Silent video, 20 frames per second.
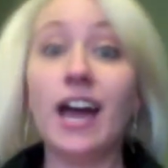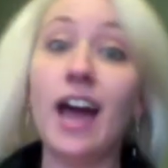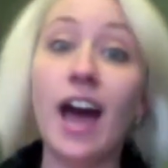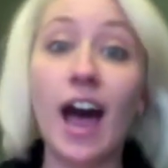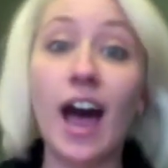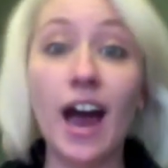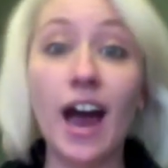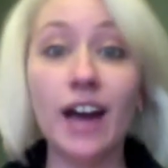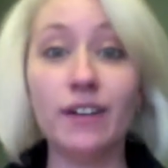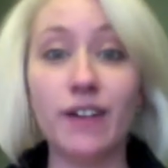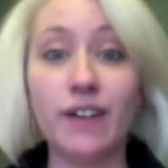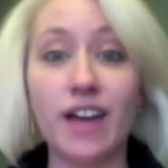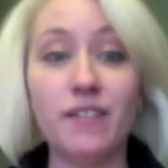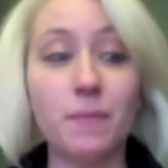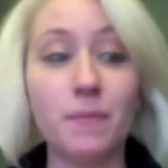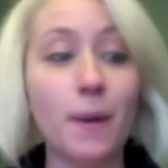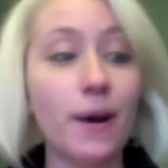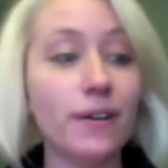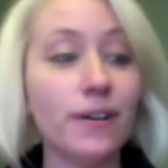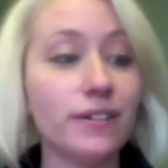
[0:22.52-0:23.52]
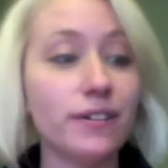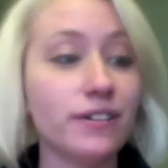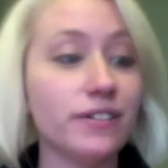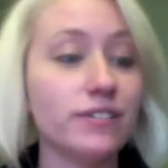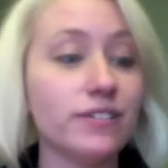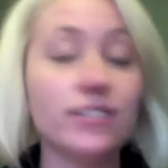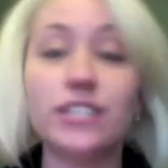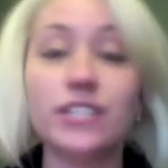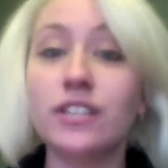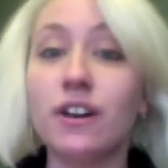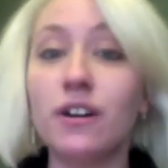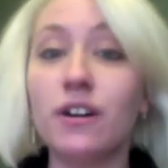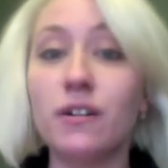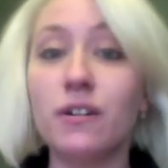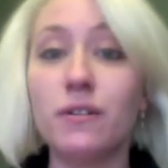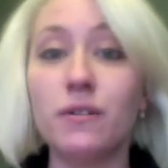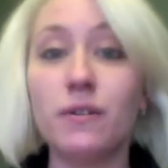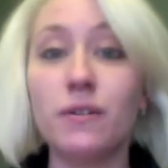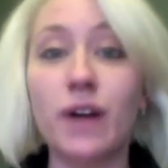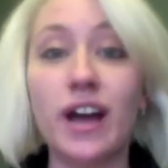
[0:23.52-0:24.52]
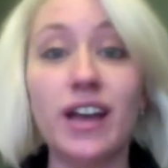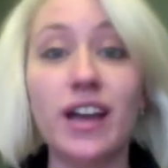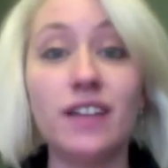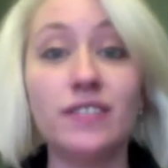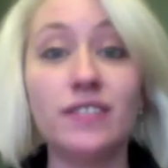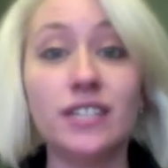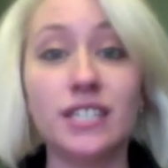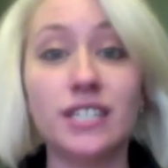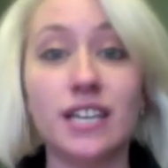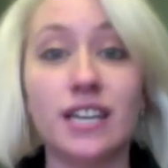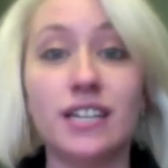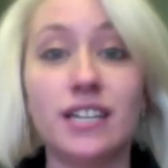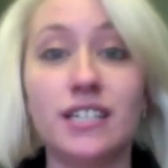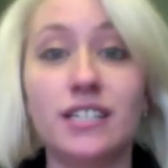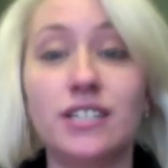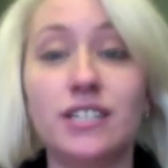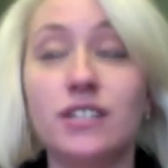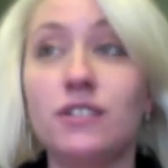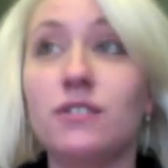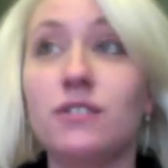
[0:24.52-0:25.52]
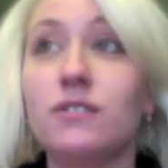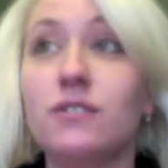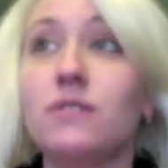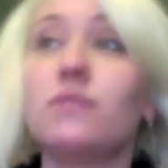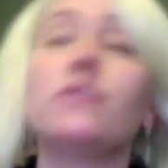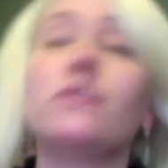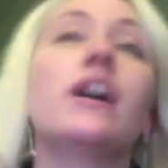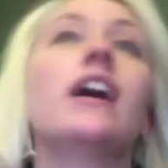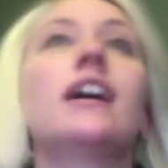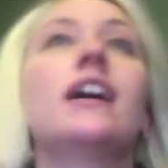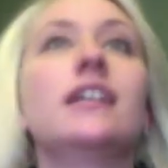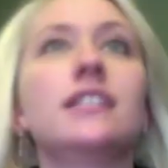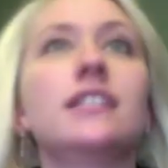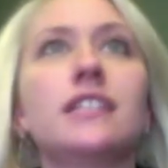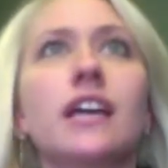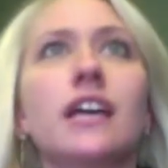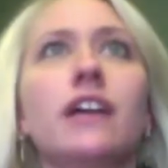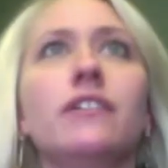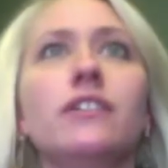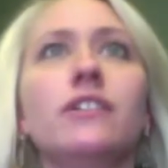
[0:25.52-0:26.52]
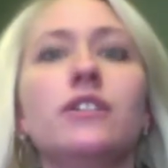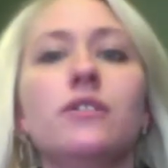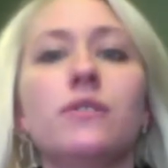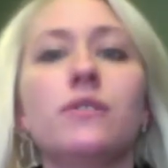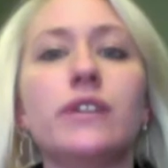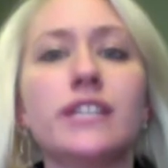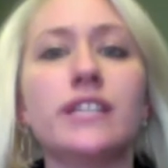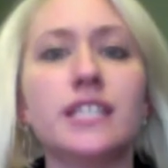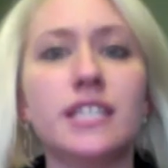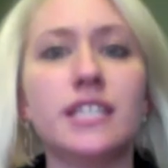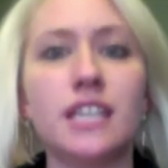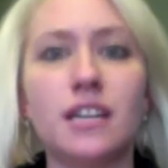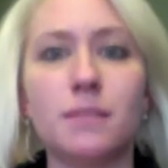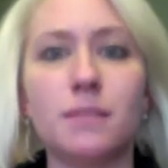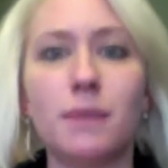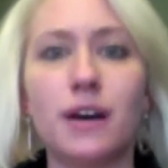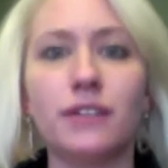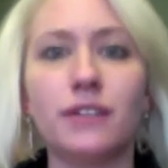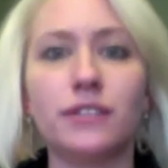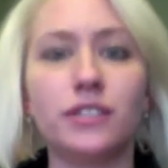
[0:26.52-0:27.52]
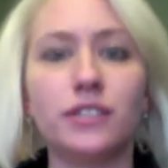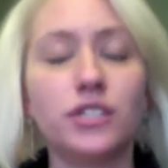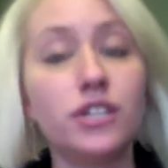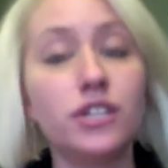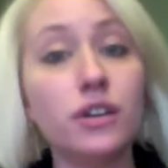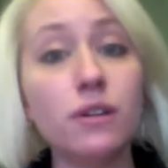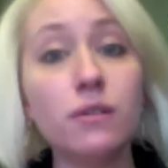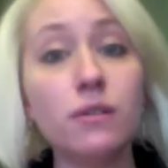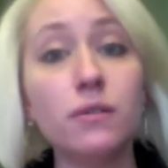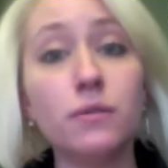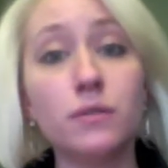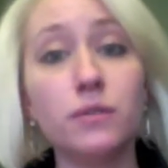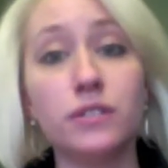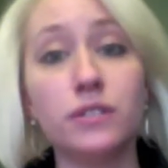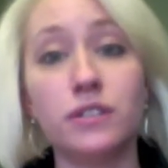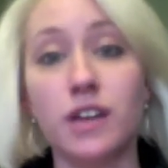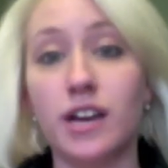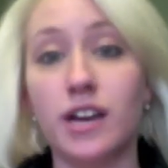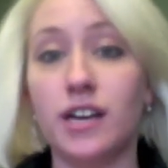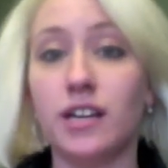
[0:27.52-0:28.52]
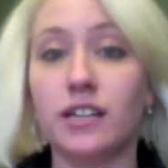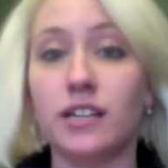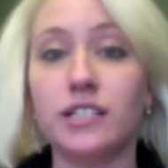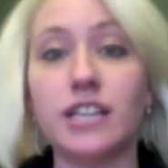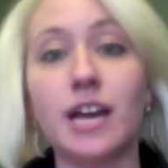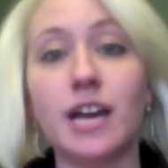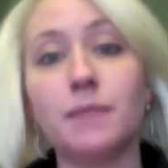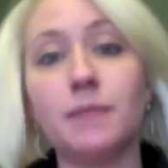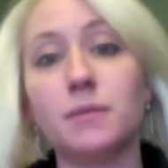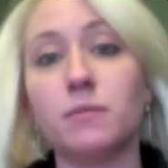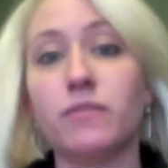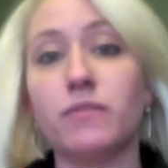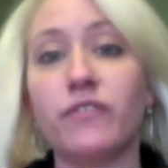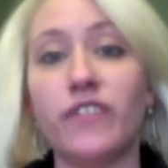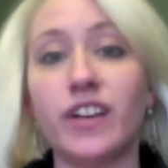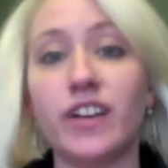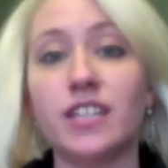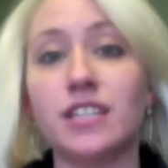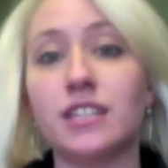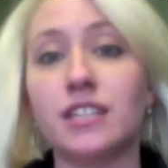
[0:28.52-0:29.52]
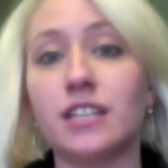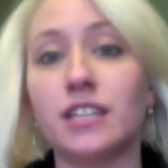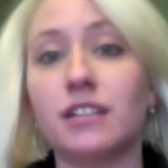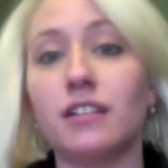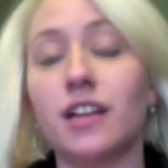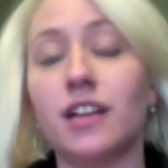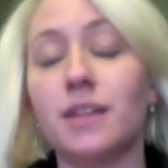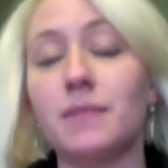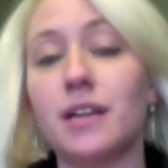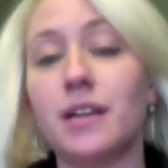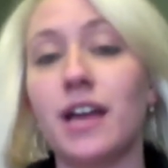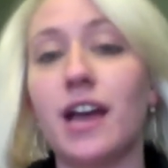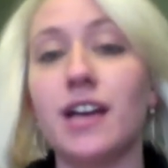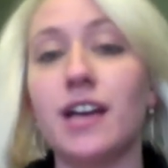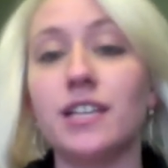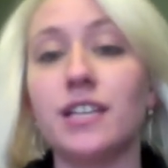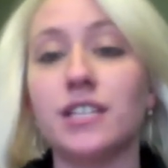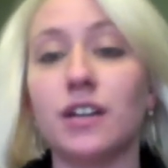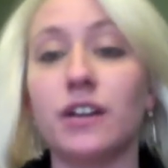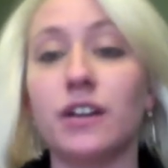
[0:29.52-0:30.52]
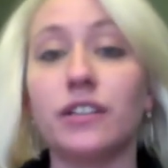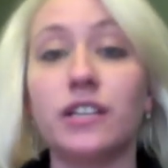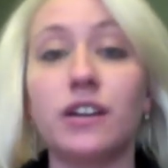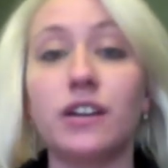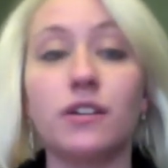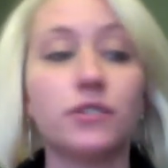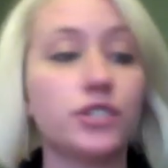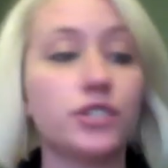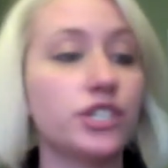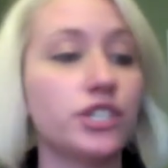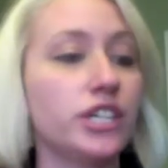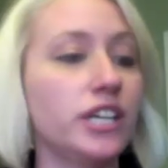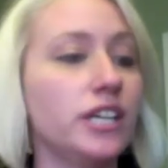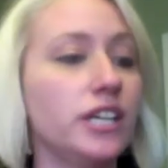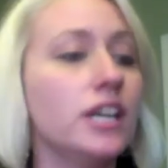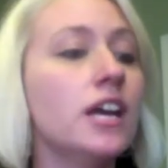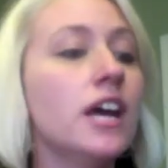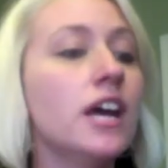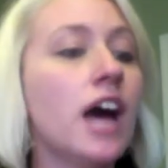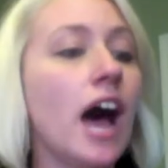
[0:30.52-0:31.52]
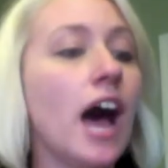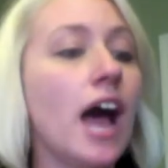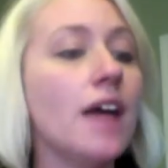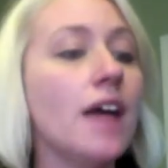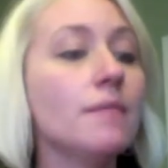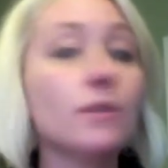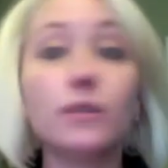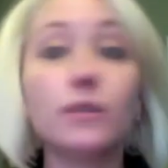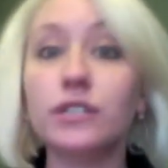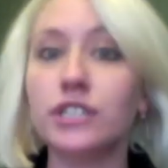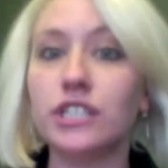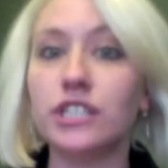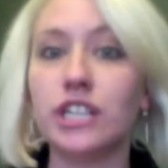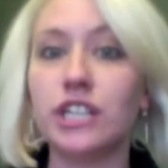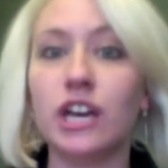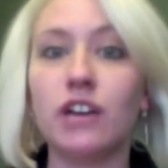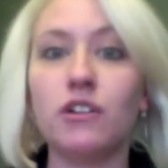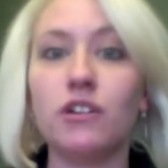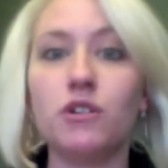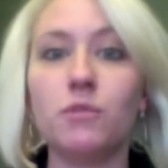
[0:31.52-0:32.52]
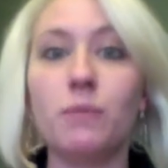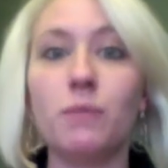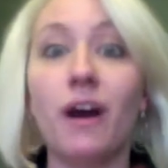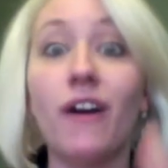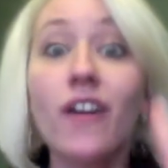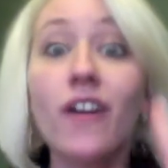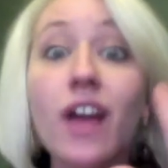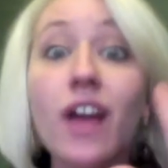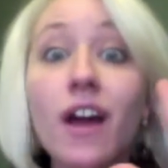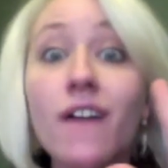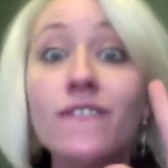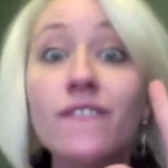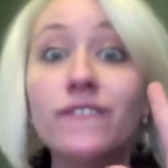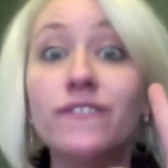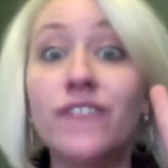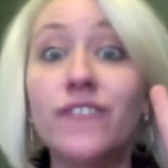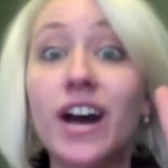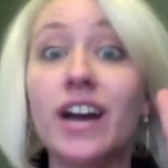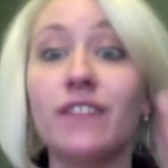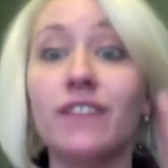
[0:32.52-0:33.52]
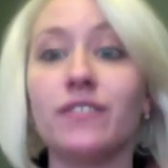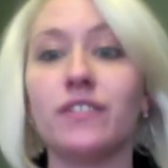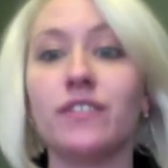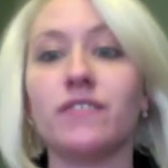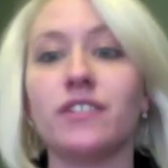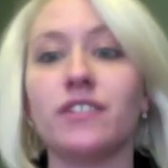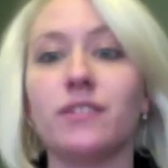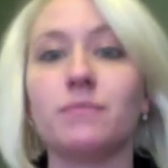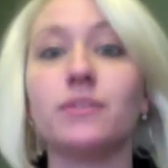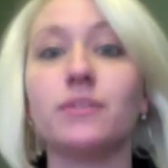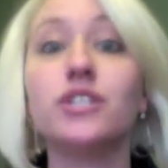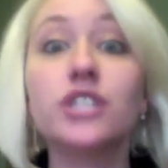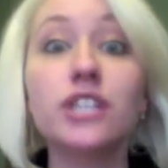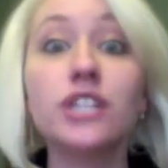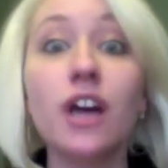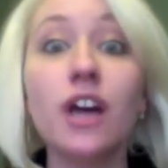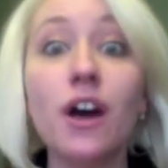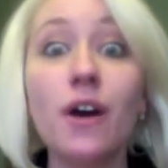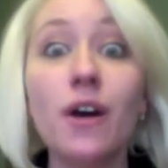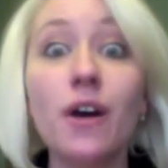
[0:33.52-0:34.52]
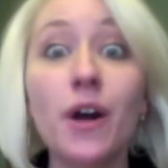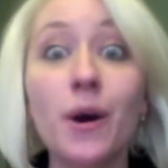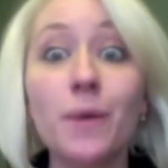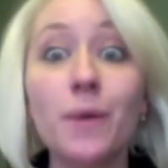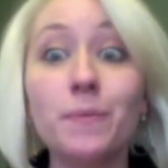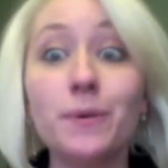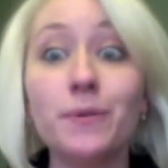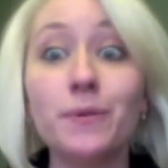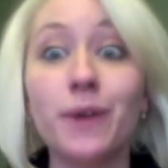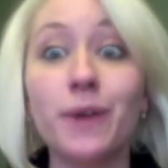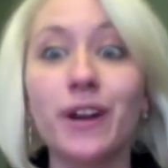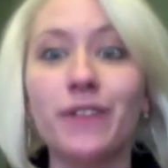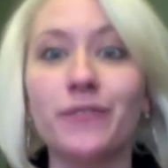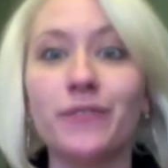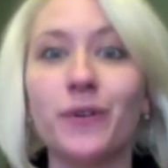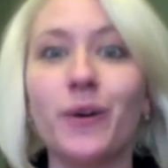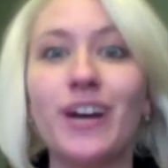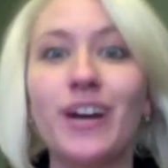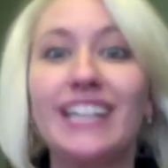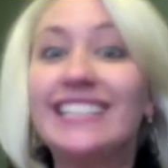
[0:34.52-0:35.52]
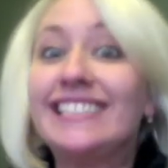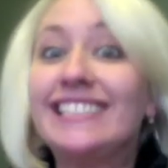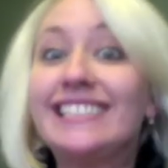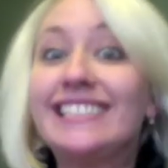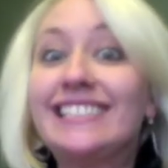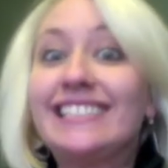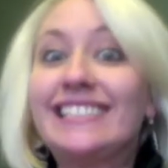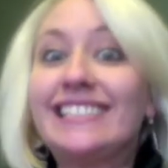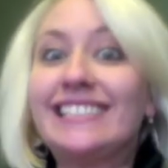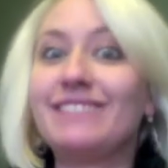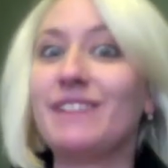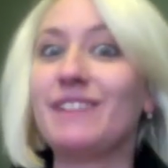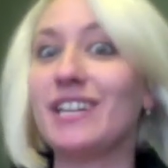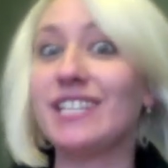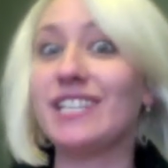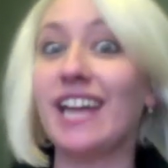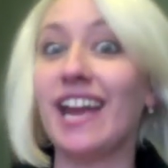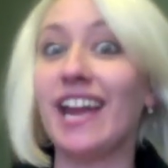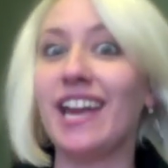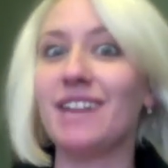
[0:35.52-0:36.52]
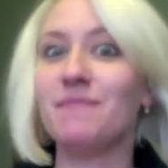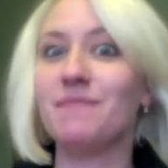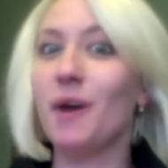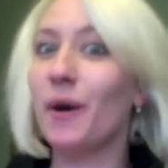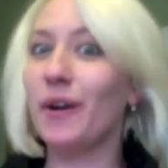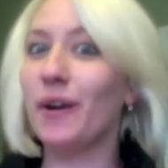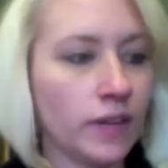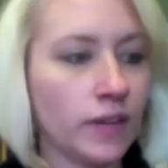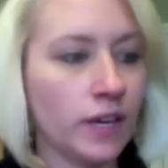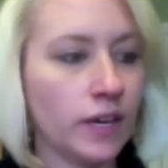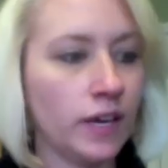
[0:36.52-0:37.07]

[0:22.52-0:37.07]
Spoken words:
I don't have a partner, so I have decided to tell you instead about the two types of effects that the climate has on the ocean. I'm going to tell you about 5 of them, so I hope you're ready for it, because I am. Okay.